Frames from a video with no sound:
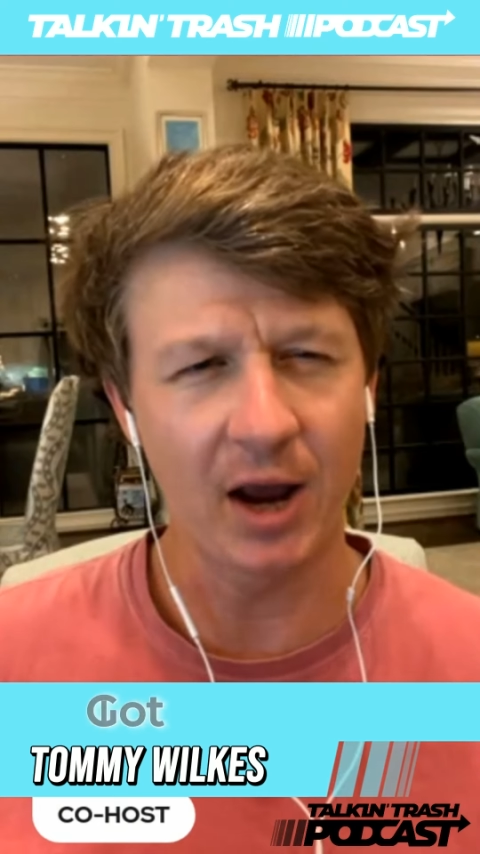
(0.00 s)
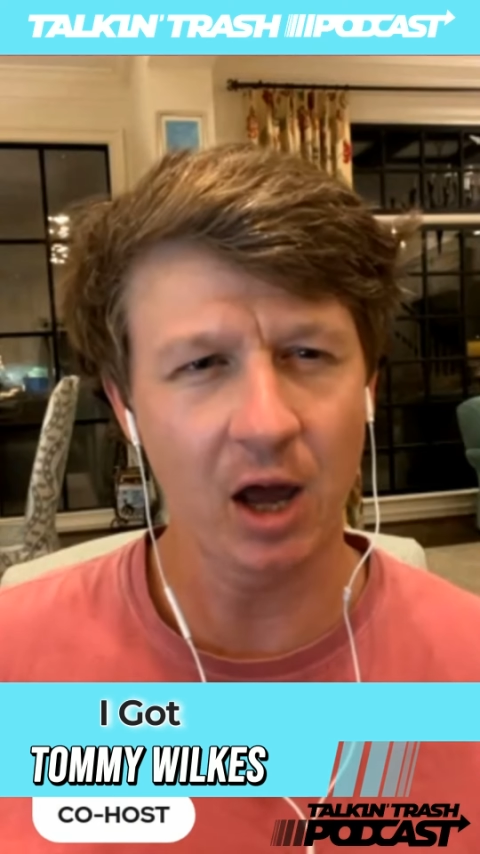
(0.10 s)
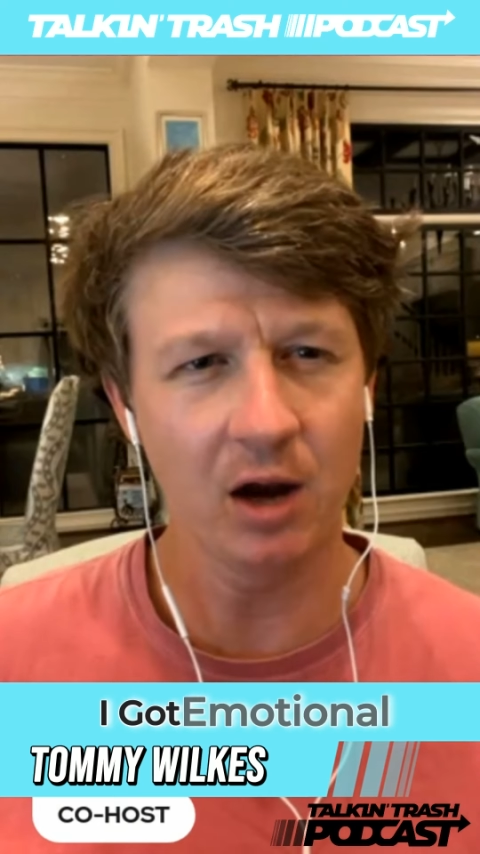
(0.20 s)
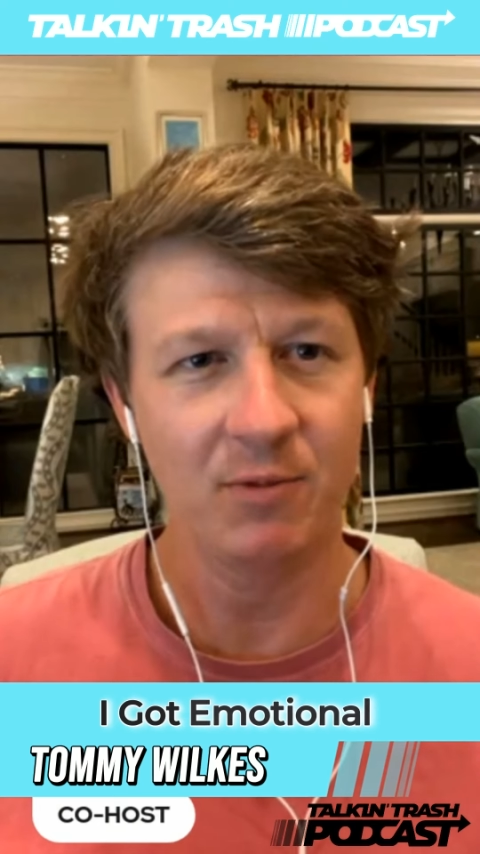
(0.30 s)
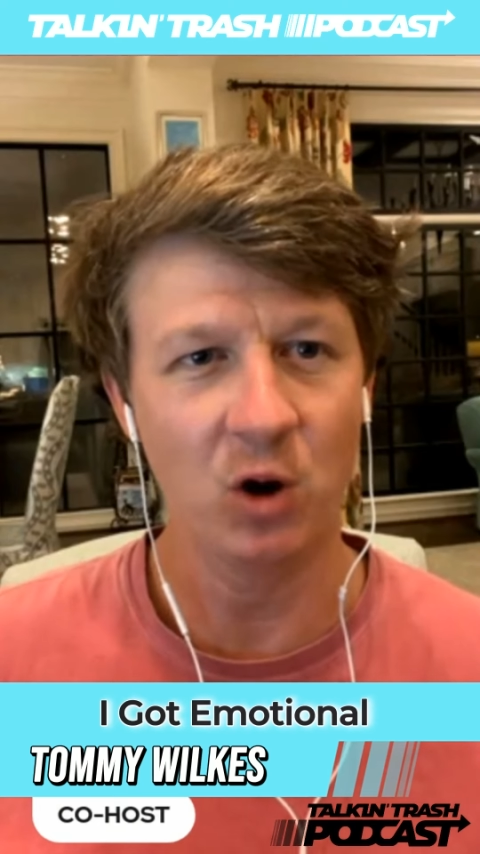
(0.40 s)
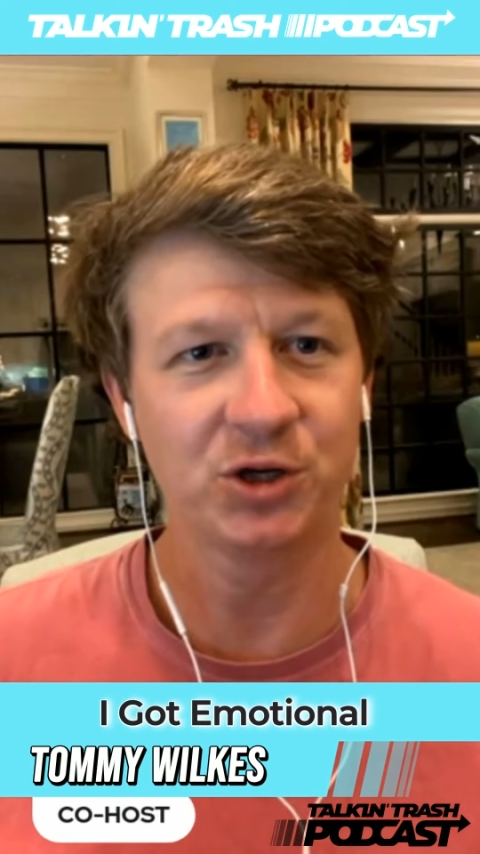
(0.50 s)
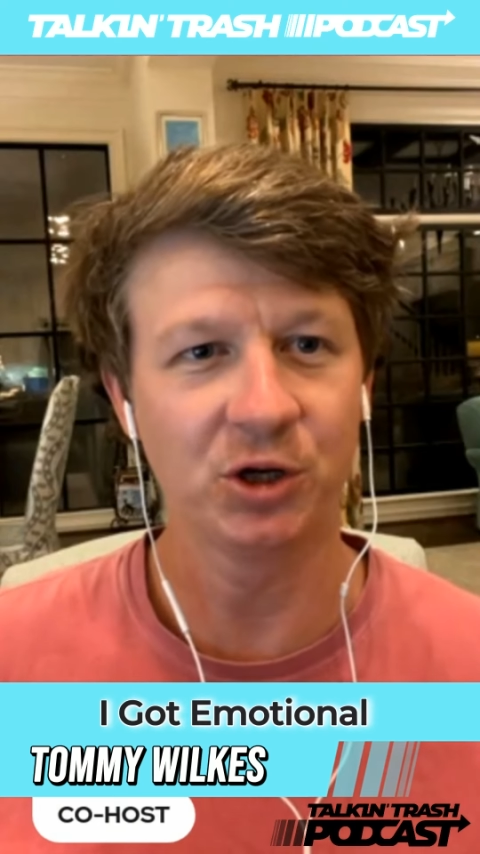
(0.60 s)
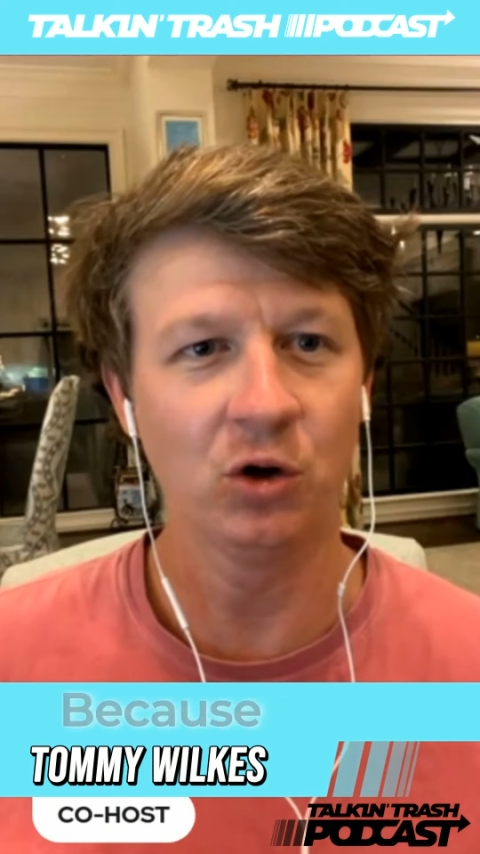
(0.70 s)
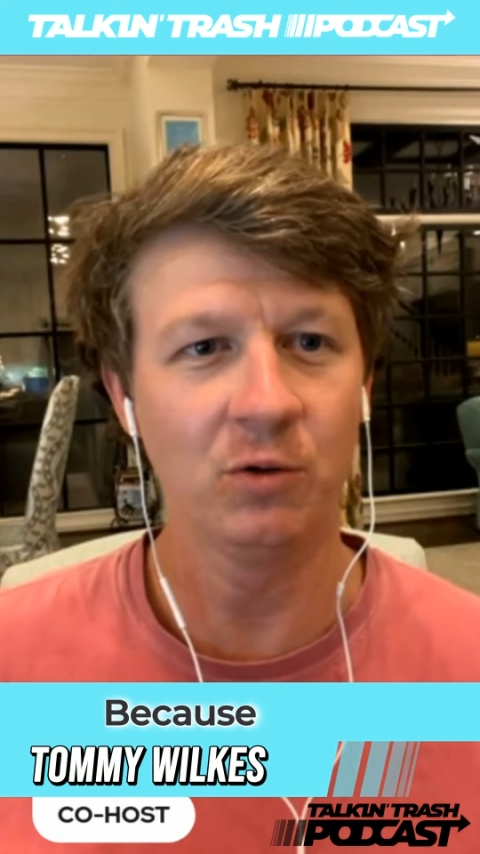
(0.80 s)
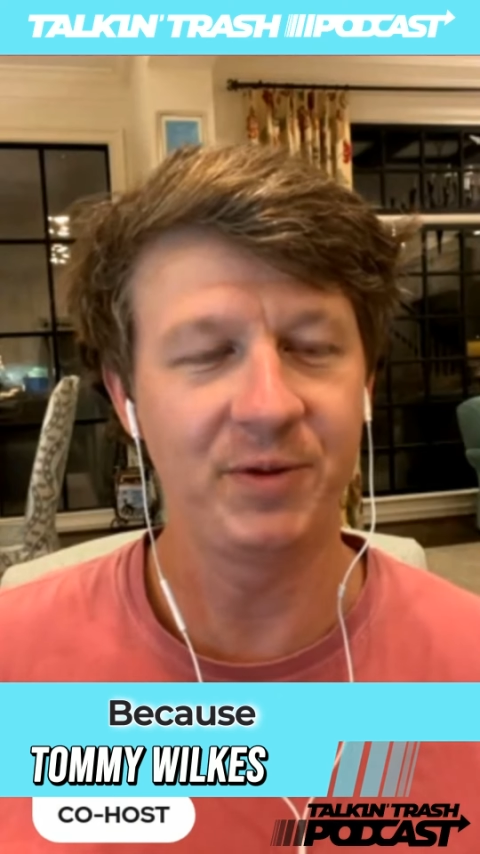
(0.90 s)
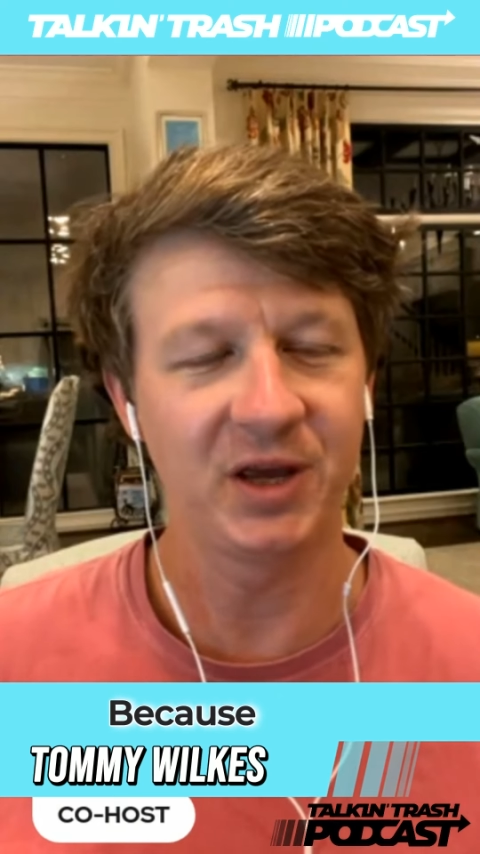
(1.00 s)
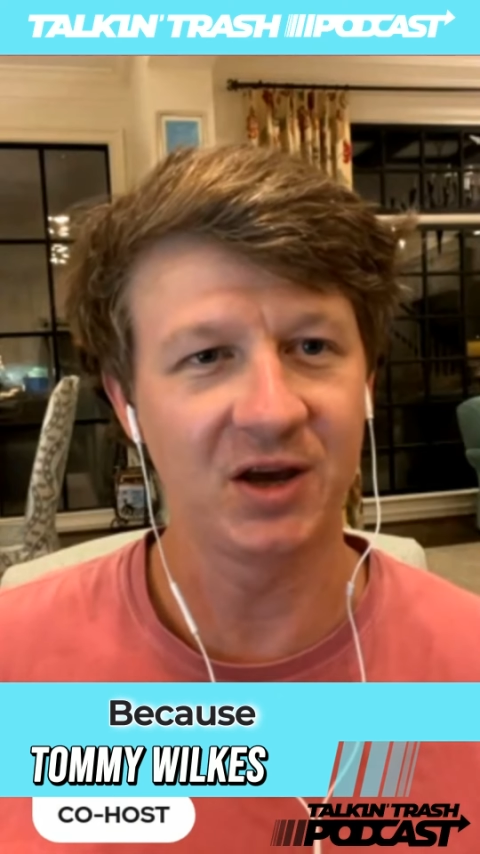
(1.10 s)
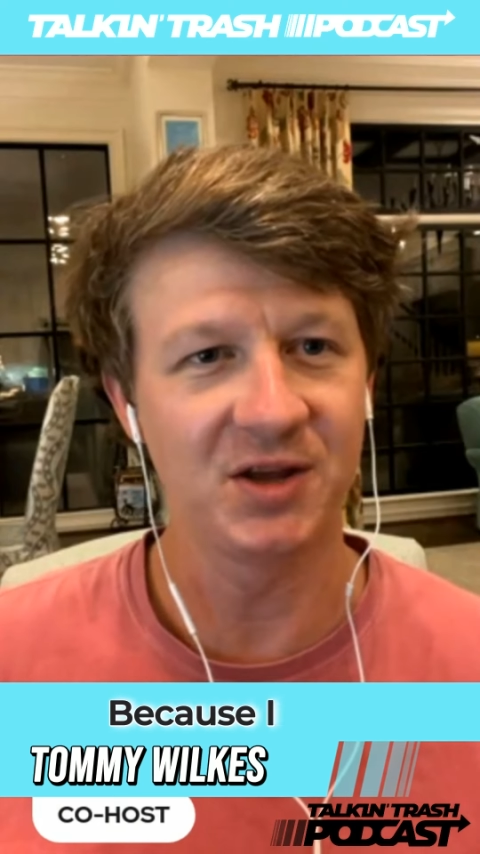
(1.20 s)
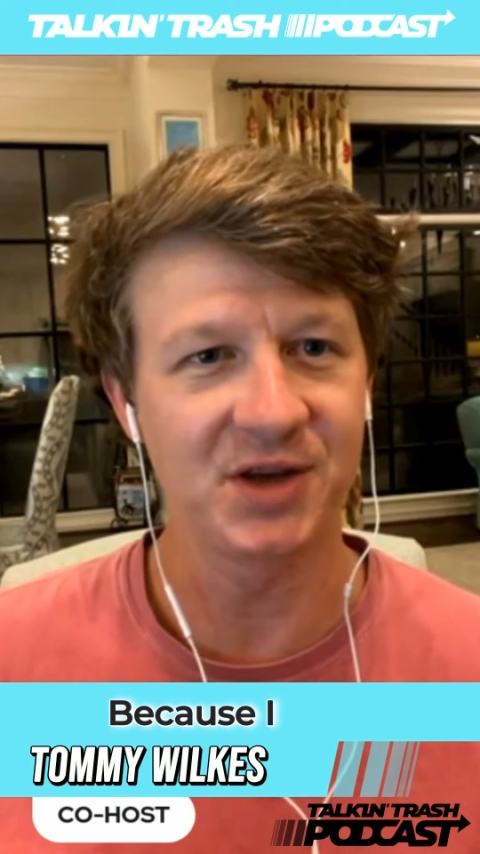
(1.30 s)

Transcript: got emotional because